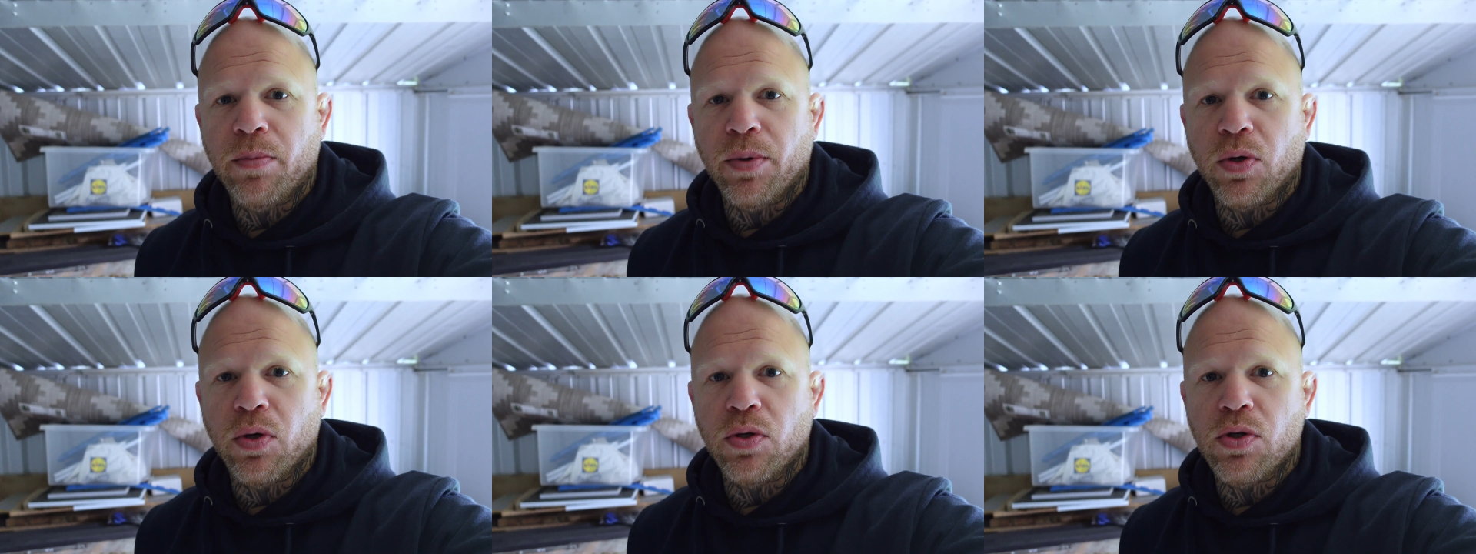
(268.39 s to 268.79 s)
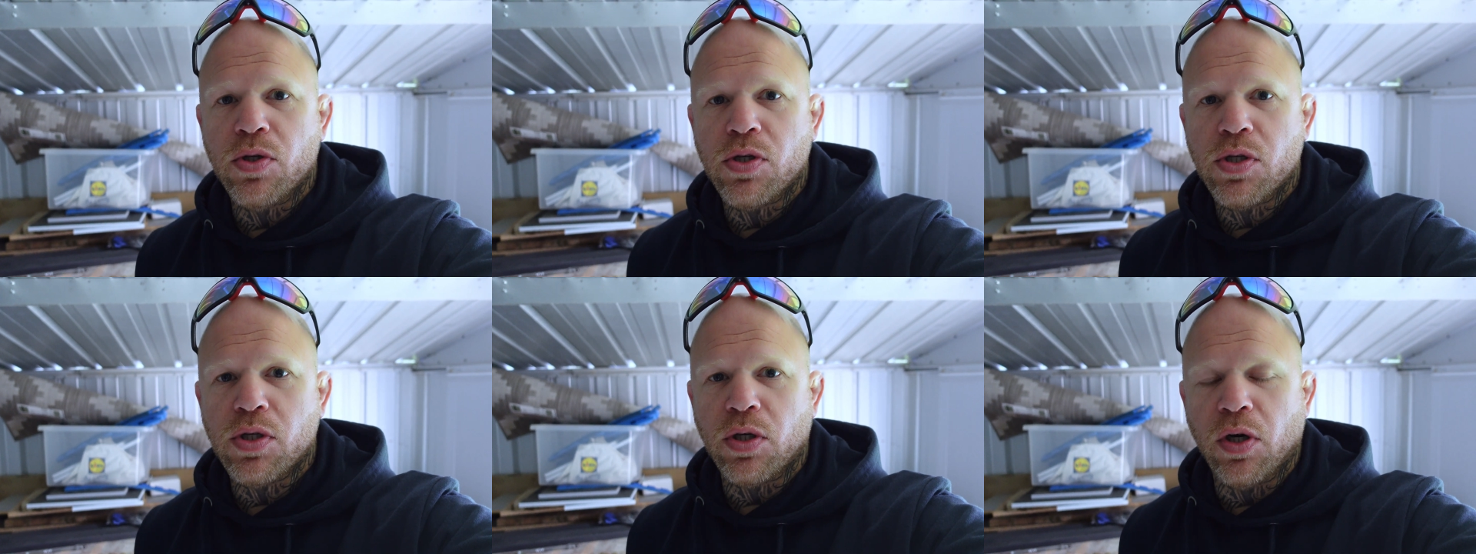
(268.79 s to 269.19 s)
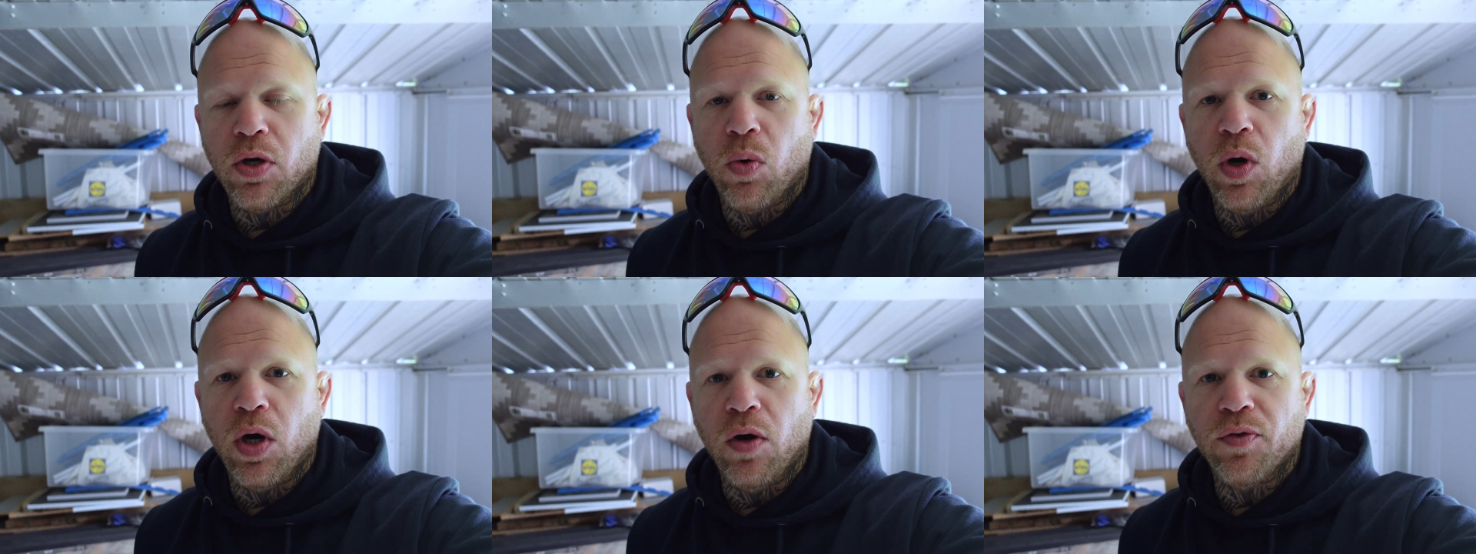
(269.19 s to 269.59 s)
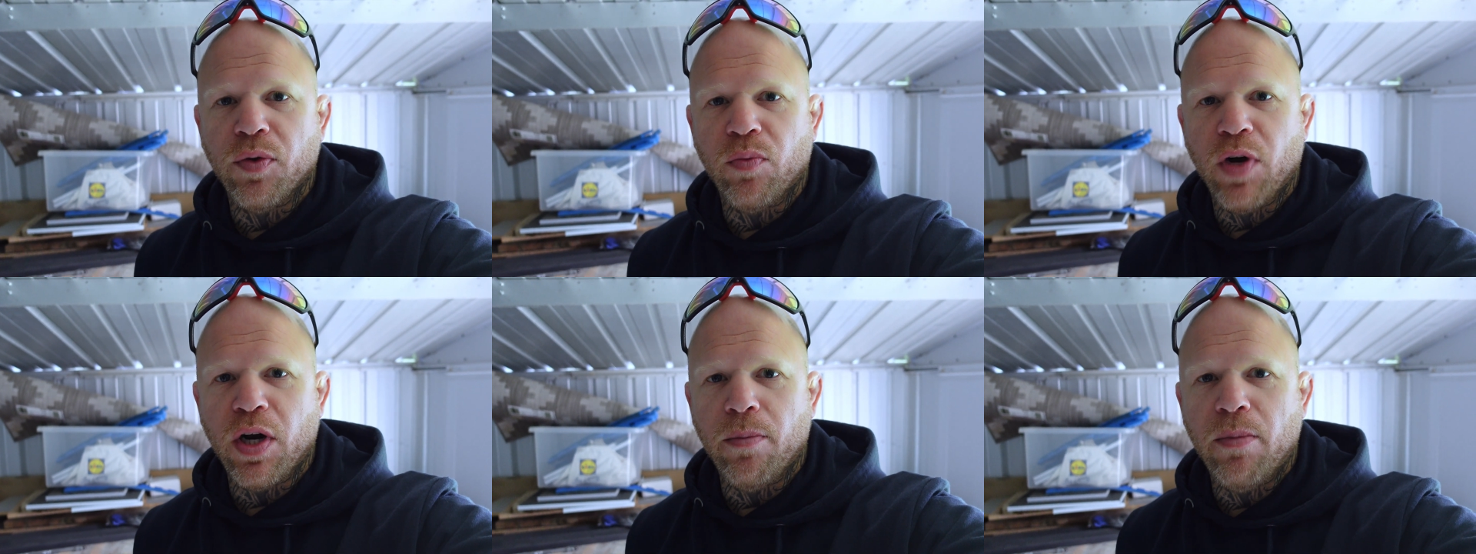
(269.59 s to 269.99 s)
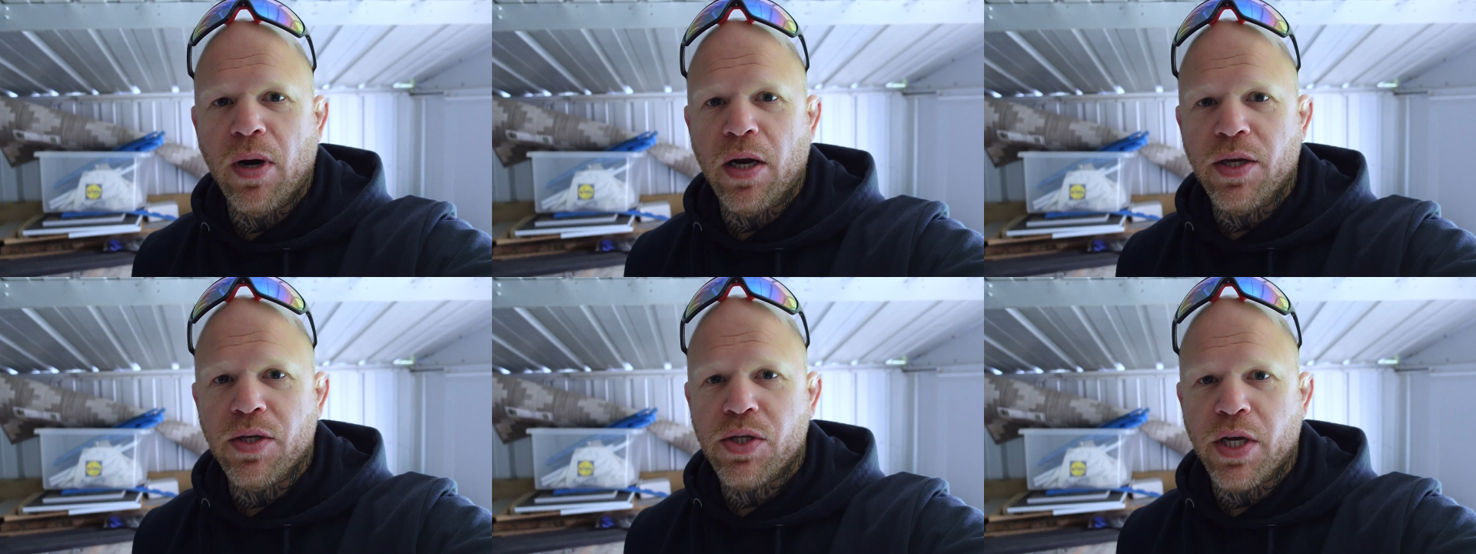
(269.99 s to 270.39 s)
because I quite often run a
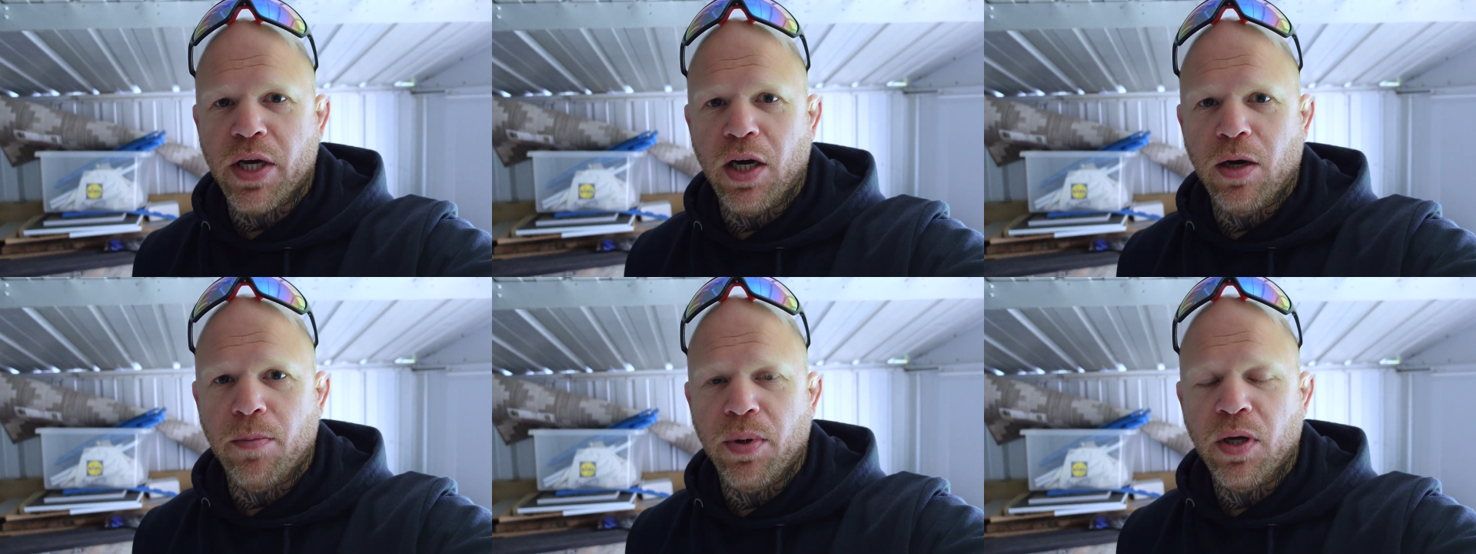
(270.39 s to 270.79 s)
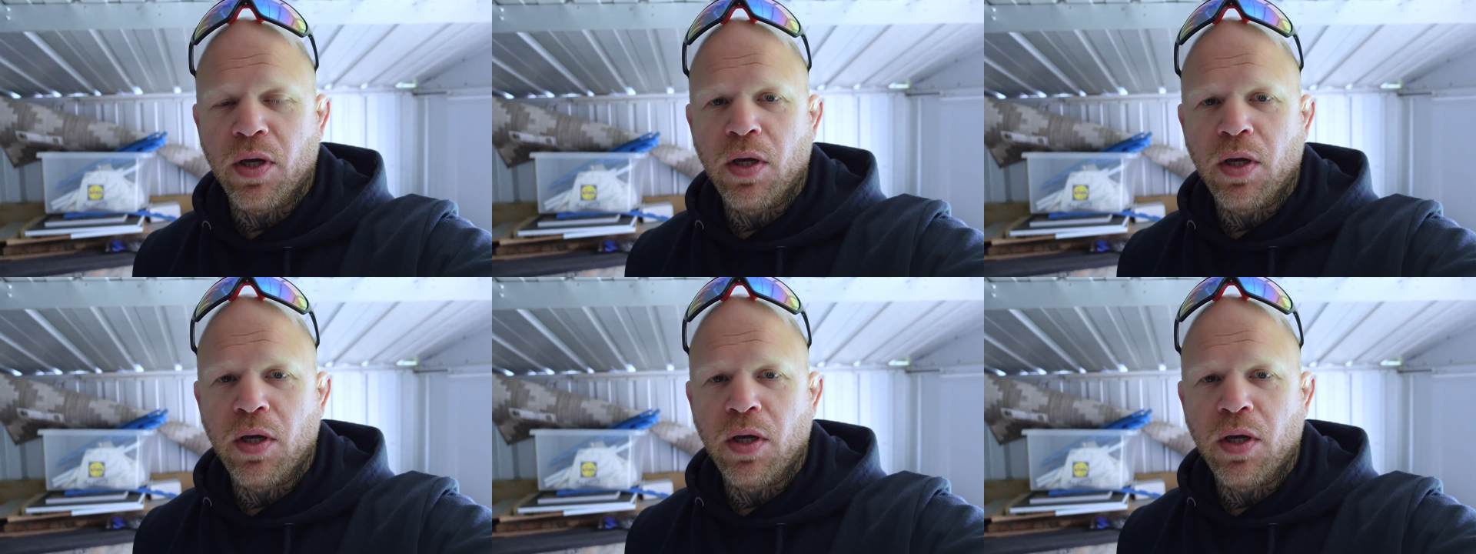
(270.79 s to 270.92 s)
mullet setup,